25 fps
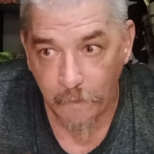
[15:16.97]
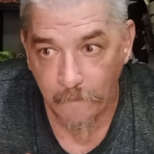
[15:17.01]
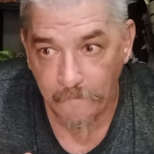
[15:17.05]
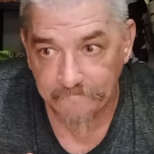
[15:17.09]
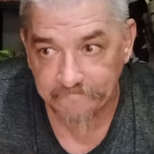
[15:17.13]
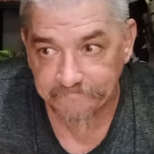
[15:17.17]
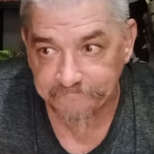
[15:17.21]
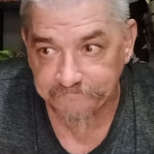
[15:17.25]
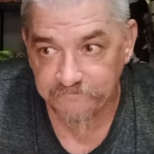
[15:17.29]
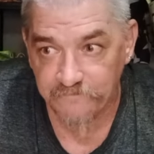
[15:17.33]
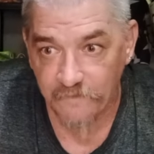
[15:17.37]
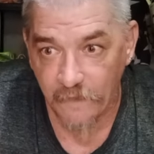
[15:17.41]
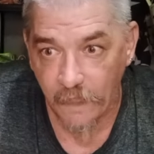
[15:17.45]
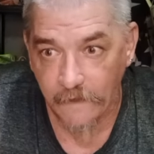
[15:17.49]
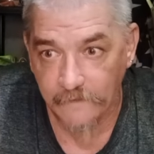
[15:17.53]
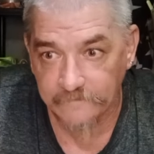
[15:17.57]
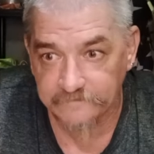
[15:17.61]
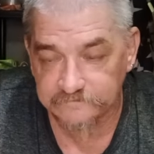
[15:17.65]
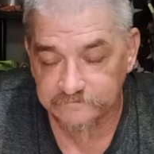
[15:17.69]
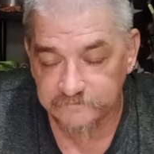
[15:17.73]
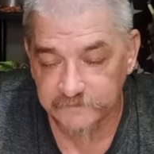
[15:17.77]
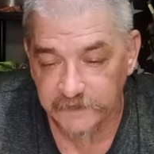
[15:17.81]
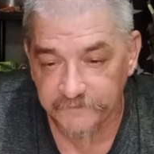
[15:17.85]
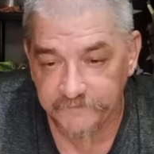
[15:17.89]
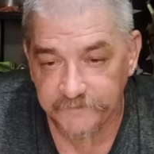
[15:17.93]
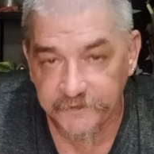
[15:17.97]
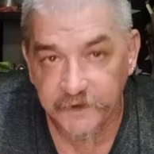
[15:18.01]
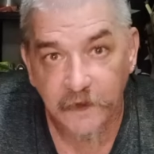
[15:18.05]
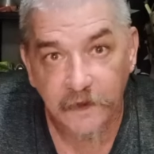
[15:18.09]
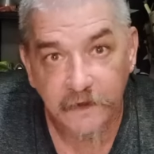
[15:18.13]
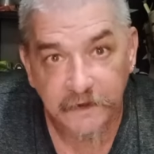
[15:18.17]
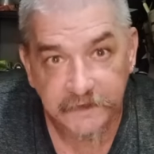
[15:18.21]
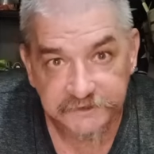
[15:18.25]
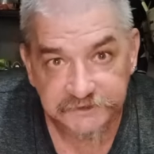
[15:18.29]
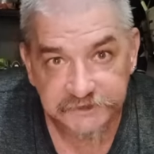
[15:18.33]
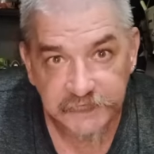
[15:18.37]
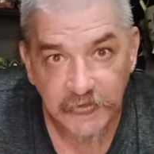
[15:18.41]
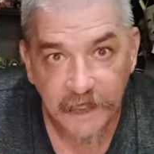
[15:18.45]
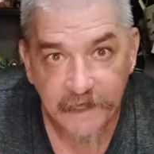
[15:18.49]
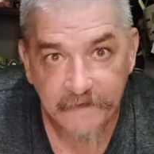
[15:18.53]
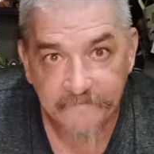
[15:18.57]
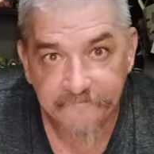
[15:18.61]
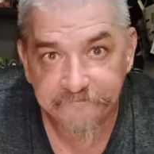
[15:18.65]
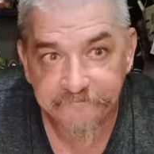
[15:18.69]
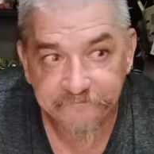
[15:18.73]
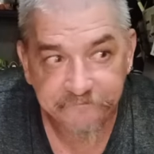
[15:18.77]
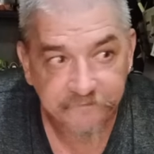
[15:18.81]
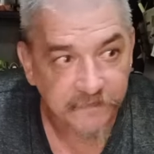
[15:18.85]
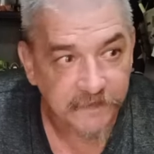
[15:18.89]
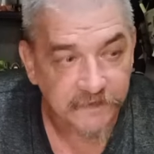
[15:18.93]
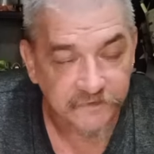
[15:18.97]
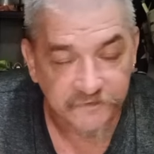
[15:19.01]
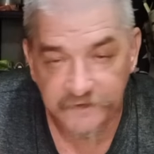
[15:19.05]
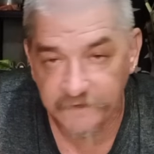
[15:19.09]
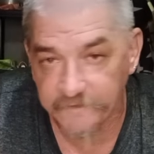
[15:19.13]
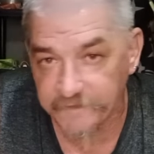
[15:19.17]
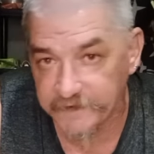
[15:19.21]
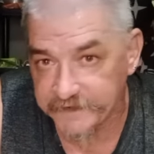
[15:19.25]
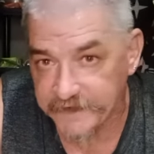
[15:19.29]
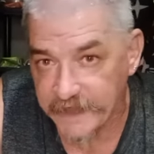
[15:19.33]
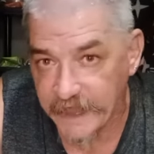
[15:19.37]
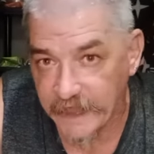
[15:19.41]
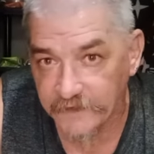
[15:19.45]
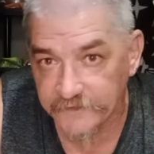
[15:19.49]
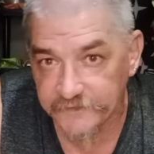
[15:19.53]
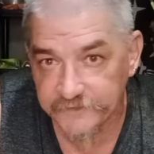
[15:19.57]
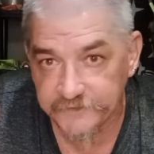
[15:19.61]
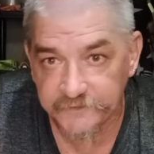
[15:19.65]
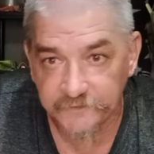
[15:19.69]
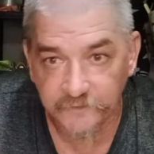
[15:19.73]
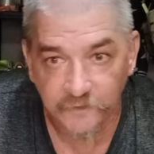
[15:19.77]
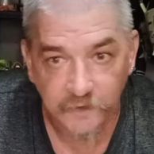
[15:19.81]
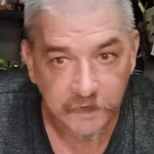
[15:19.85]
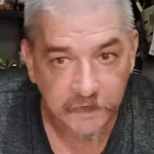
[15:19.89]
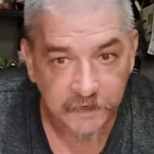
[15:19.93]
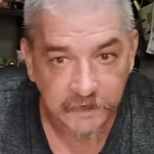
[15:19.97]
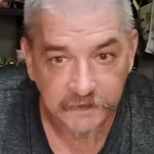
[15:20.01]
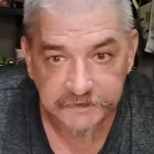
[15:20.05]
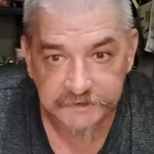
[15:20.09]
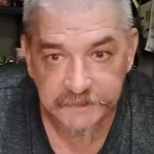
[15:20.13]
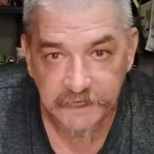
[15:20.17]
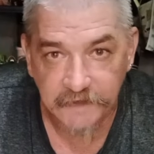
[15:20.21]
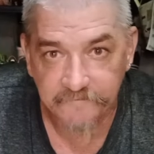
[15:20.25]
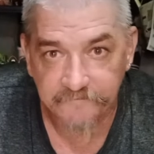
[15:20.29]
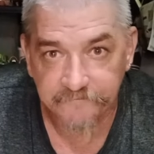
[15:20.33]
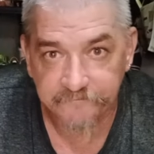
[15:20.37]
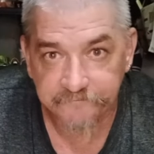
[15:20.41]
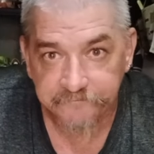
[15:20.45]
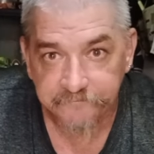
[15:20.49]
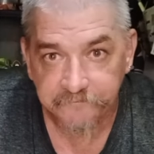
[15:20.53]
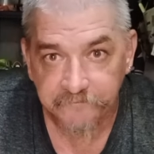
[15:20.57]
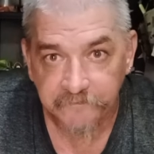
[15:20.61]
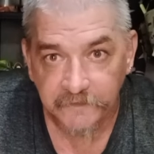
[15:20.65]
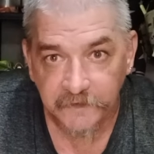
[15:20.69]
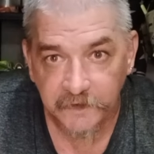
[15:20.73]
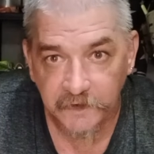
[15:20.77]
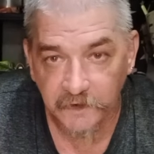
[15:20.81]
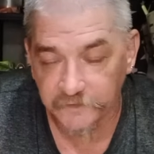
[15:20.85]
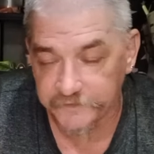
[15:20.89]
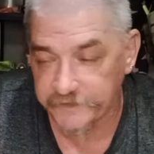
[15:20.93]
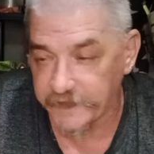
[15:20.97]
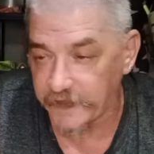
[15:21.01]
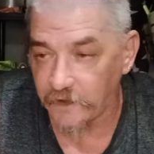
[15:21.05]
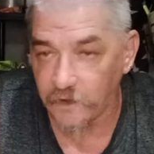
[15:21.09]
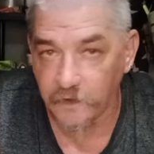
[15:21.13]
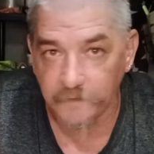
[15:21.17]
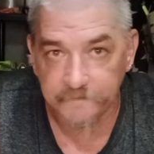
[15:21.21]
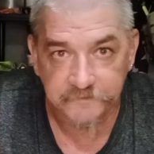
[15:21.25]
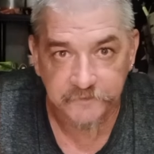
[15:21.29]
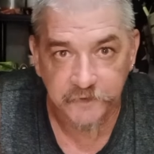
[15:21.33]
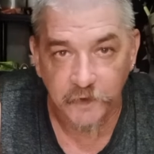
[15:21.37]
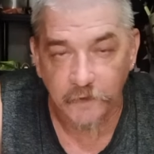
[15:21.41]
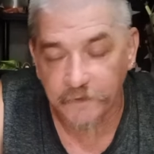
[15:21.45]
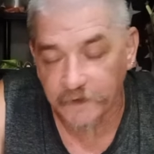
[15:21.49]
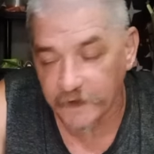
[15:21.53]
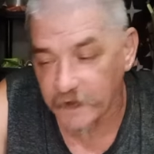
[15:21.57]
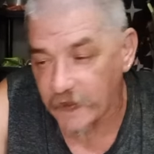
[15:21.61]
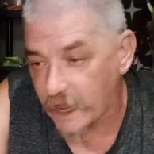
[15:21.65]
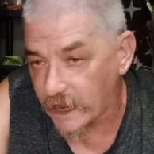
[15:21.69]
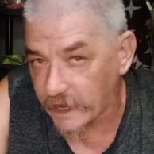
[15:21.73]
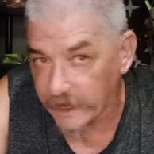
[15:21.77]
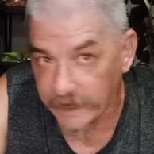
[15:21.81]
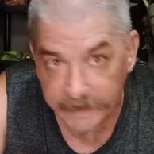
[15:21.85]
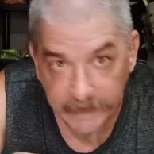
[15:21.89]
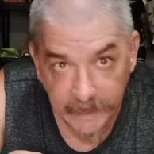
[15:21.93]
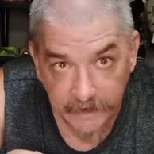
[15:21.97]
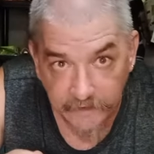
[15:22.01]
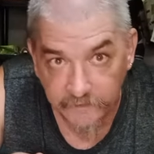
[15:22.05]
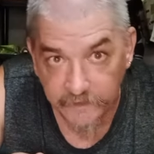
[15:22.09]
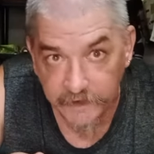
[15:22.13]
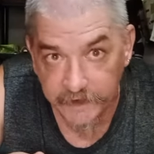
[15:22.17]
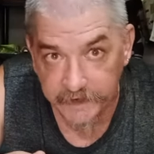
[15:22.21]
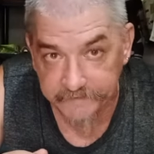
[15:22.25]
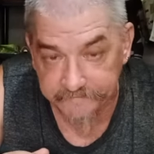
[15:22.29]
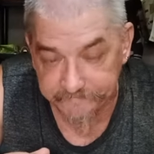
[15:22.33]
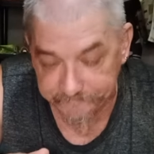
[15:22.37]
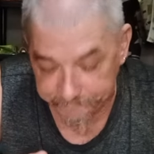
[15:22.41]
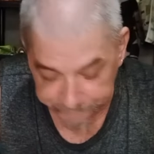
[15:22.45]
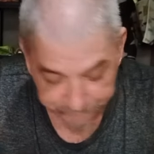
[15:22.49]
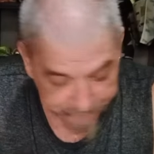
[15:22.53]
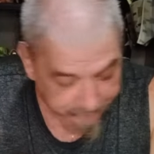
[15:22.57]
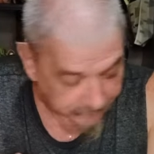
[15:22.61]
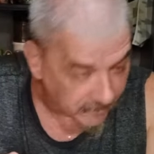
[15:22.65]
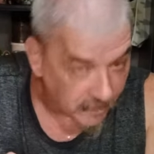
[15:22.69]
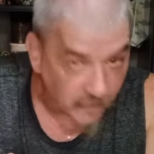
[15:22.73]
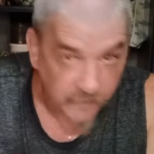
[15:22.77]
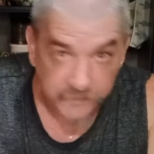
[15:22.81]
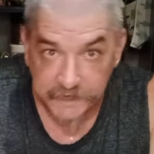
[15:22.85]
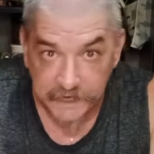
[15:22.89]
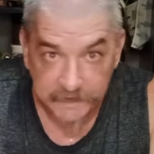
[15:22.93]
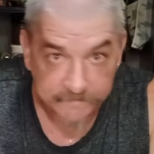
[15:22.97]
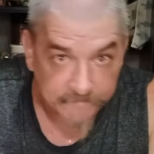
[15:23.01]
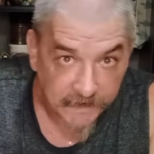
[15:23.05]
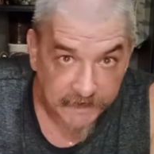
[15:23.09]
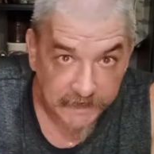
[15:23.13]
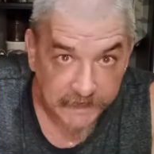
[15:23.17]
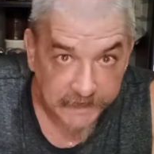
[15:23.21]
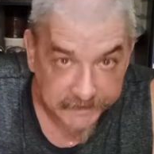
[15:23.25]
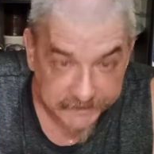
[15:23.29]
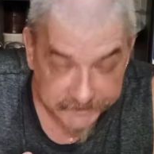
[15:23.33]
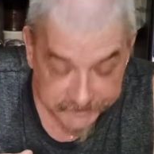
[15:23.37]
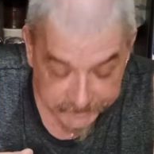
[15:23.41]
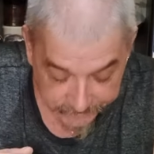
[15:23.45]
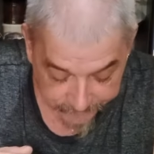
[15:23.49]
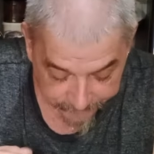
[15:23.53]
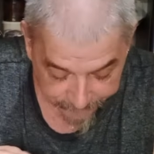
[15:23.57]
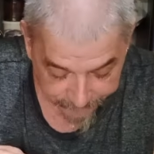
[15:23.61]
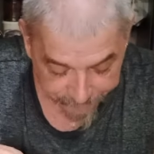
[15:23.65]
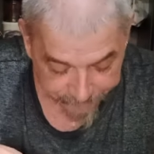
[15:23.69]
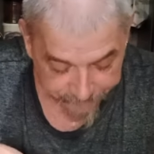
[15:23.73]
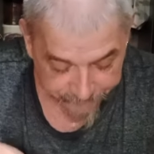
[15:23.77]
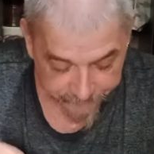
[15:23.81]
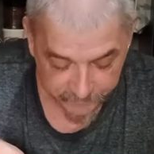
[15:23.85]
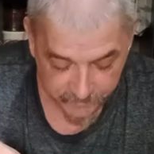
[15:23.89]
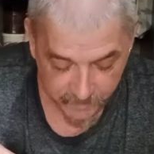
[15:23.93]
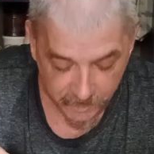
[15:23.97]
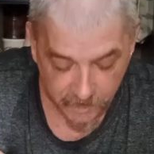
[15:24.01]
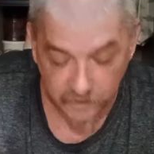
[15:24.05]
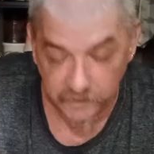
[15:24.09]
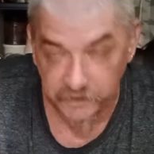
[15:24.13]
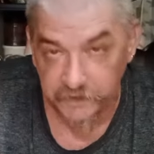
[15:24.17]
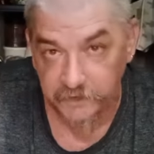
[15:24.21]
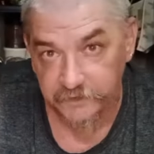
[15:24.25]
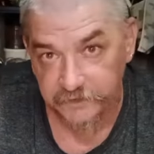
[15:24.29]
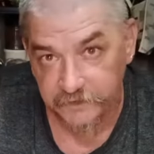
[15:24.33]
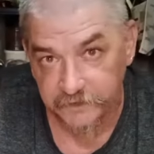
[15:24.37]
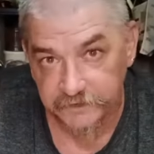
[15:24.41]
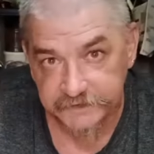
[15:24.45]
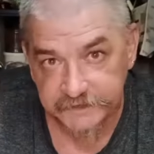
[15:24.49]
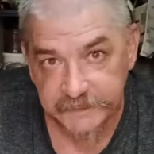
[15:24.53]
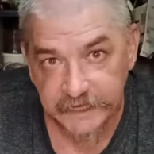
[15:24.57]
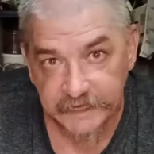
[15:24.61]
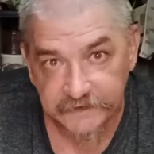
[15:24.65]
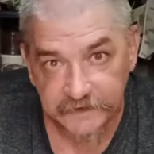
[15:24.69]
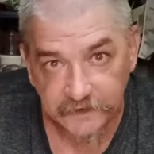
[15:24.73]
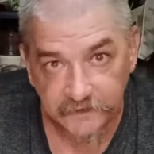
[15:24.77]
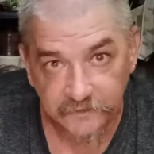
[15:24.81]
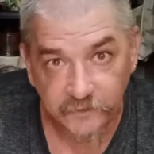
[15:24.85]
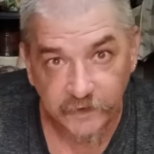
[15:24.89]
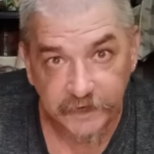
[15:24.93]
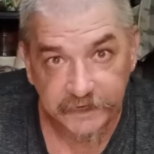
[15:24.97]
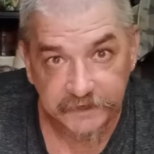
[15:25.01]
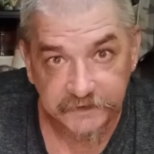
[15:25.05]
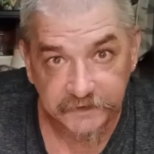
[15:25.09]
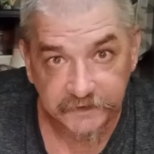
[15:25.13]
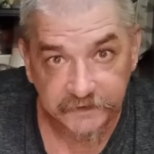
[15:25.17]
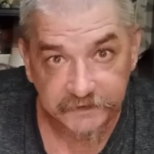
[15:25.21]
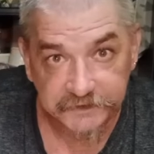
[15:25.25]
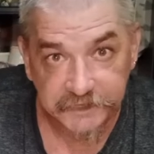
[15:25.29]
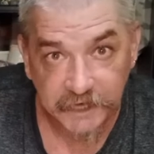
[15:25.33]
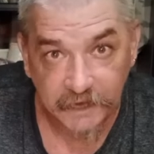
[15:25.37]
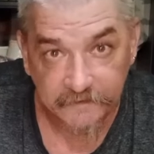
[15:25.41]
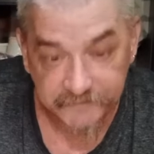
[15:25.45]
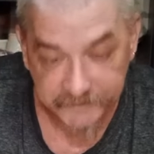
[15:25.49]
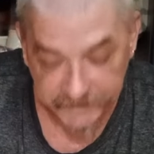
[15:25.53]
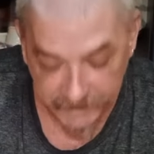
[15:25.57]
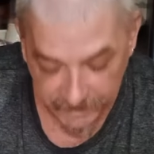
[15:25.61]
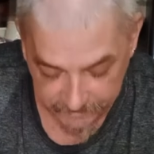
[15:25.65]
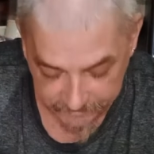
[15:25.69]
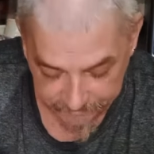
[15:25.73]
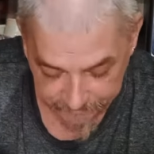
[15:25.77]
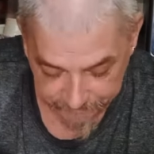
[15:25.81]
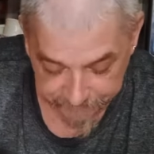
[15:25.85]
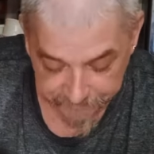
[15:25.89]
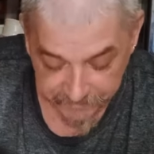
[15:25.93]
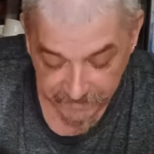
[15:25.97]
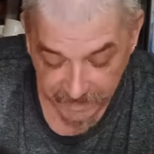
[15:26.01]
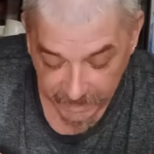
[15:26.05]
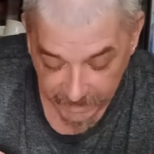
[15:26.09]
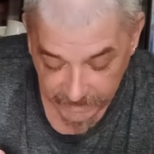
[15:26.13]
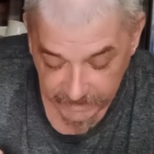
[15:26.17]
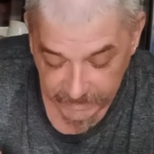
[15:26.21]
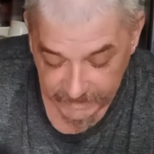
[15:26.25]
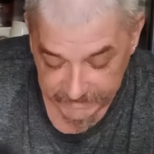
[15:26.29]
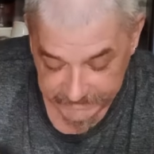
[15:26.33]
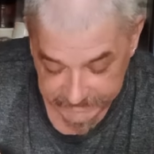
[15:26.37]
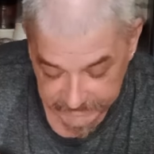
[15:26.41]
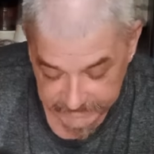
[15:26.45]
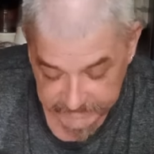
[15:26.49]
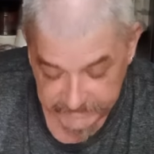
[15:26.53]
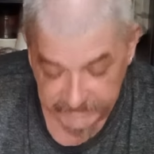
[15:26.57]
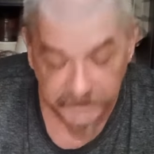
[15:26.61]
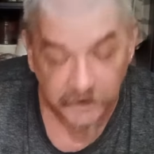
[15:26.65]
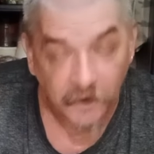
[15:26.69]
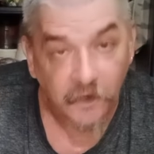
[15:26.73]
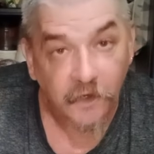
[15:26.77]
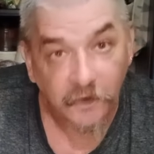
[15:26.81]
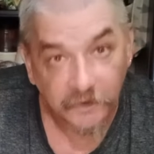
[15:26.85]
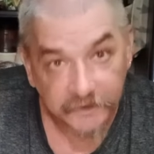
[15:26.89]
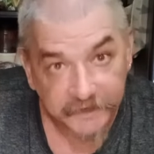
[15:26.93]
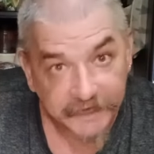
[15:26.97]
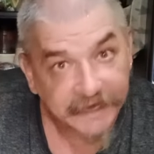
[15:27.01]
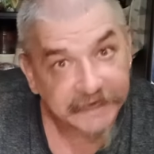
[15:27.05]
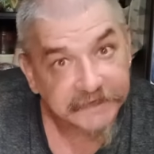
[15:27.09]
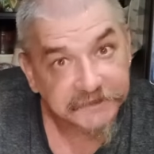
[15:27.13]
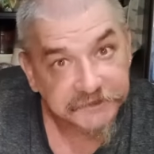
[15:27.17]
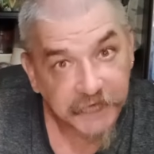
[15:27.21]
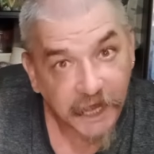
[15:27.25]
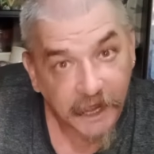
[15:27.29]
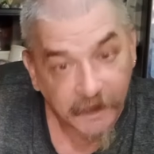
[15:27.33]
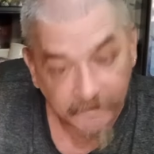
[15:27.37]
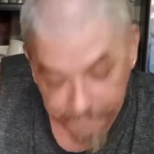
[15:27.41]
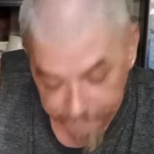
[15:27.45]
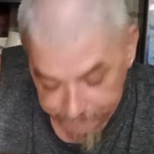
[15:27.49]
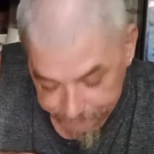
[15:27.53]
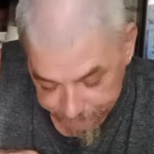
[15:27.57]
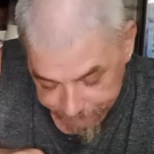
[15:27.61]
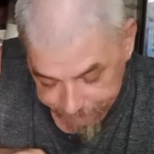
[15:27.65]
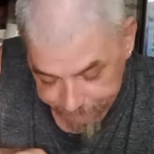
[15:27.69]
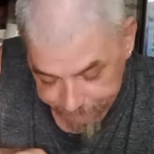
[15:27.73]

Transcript: Mm. If you're on a job in somebody's house working on something, you don't say, "Oh, 12 o'clock, I gotta run, go take my lunch." No, you stay there and wait until the job's done, unless it's an all-day job.